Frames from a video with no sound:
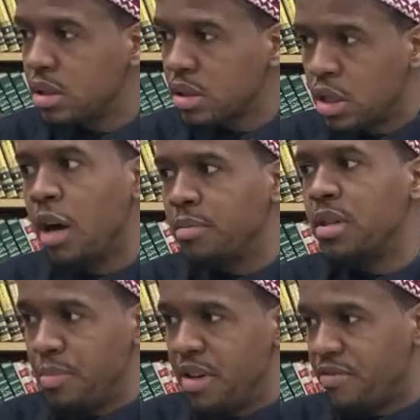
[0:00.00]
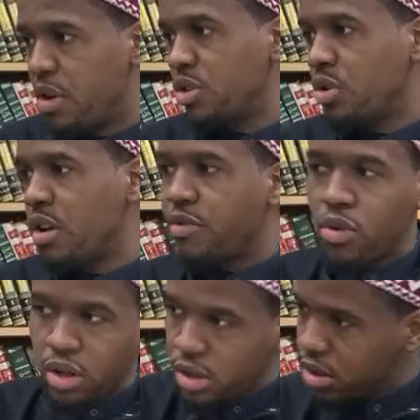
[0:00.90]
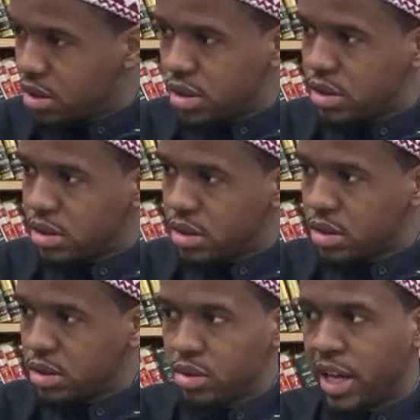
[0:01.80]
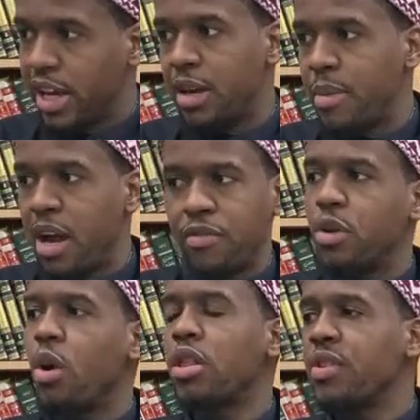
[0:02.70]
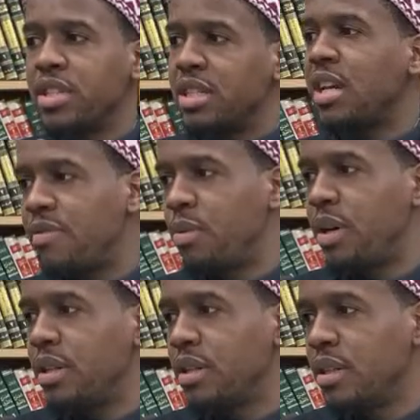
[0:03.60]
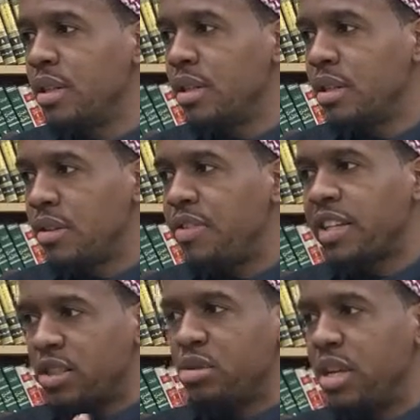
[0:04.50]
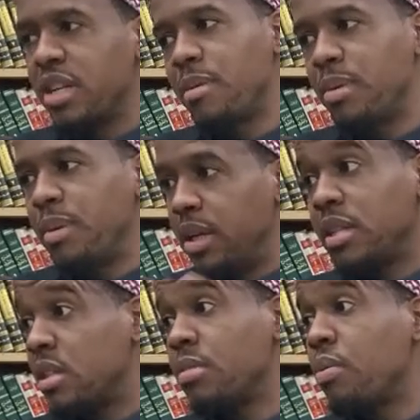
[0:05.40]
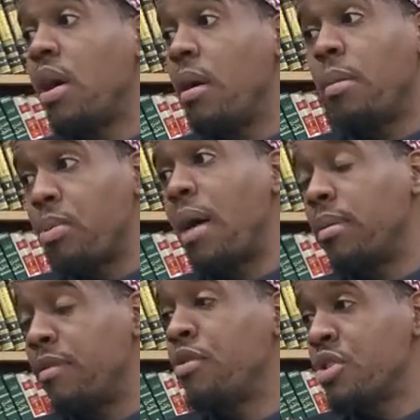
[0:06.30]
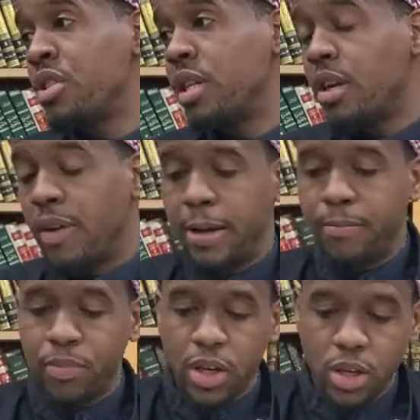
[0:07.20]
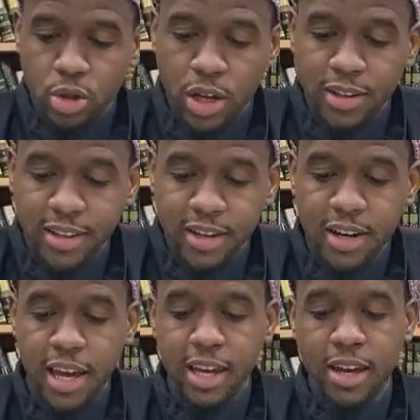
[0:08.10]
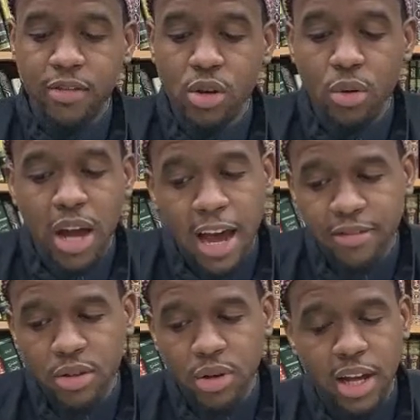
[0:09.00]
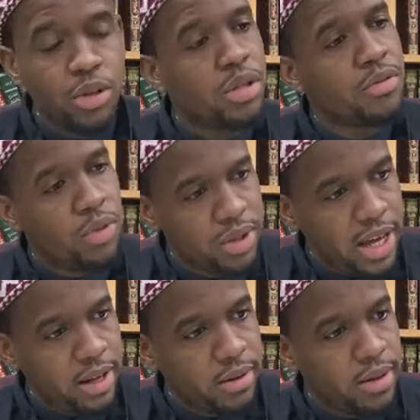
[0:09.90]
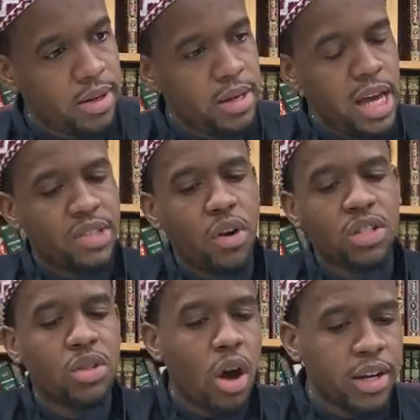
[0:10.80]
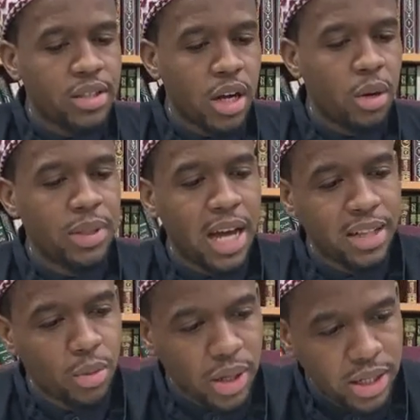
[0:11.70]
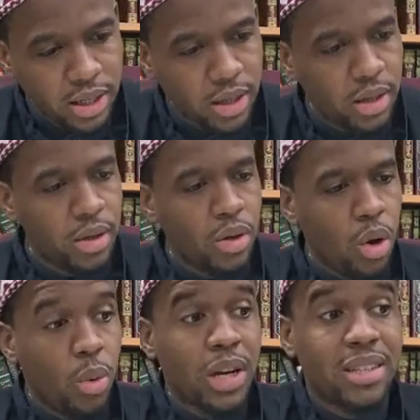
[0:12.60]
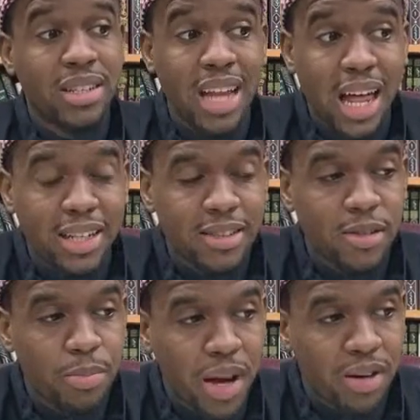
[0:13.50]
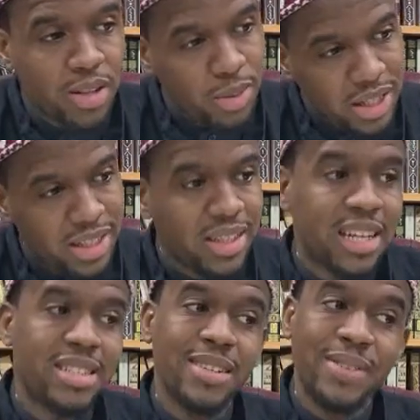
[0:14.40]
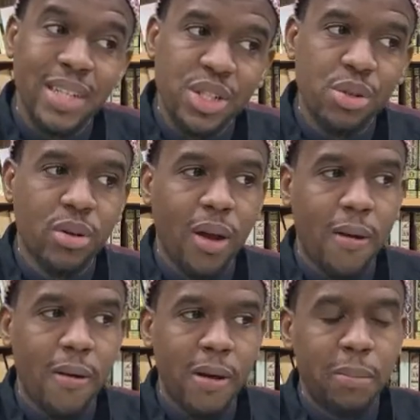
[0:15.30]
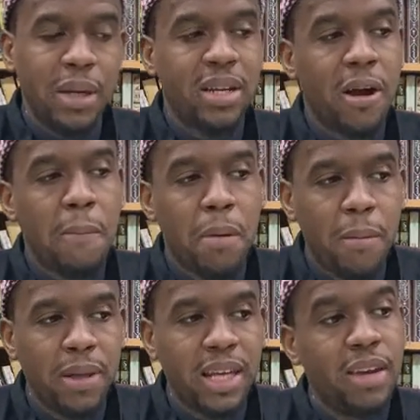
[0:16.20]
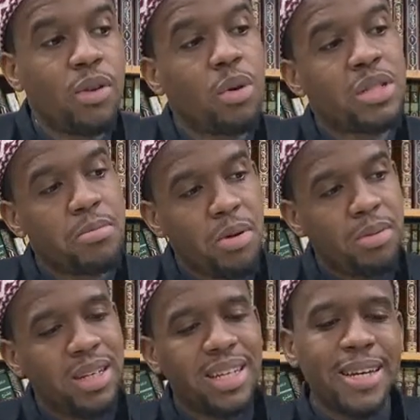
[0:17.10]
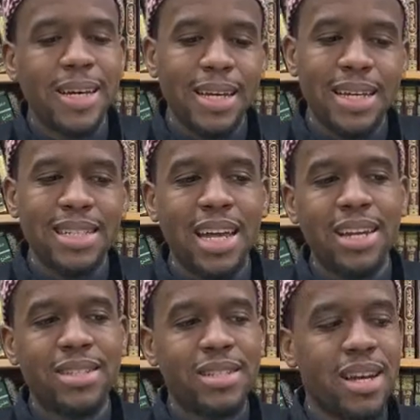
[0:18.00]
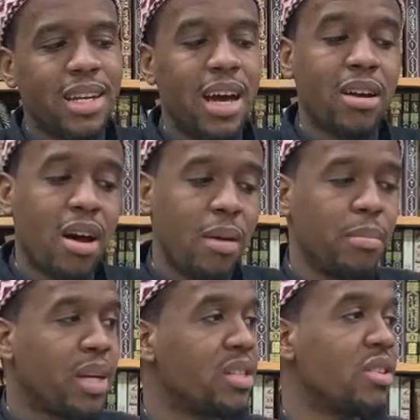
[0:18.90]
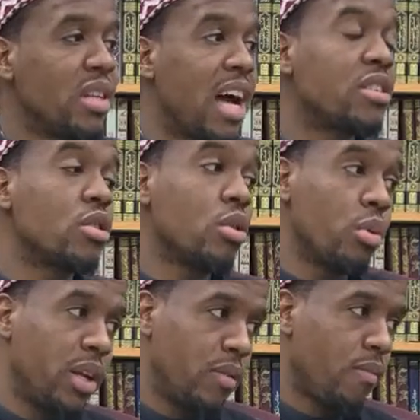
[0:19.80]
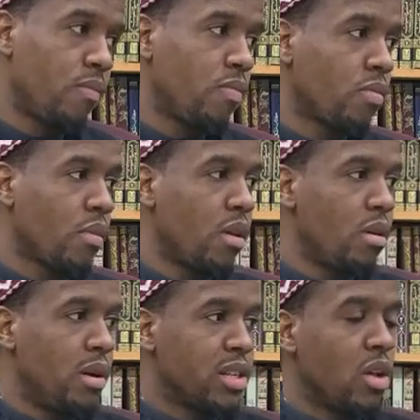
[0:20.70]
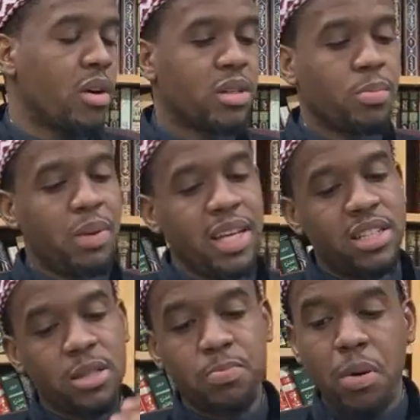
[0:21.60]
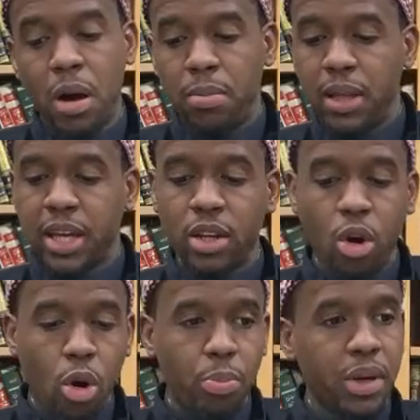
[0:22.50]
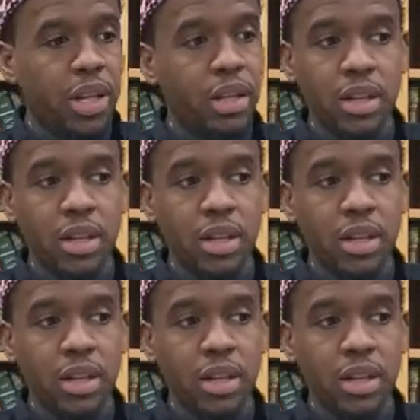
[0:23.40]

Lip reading: Come to me first. So therefore, you can't get married for no other reason except for what? The fact that you didn't come to me. This is a problem, unfortunately, all right? So at the end of the day, if you don't have to do that, you should avoid that. As far as talking to her without the wali, or without the knowledge of the parent of the wali, then that's a different issue. Meeting her in public, even though it's in public, is not necessarily haram because you're not secluded. As long as the place is public and open,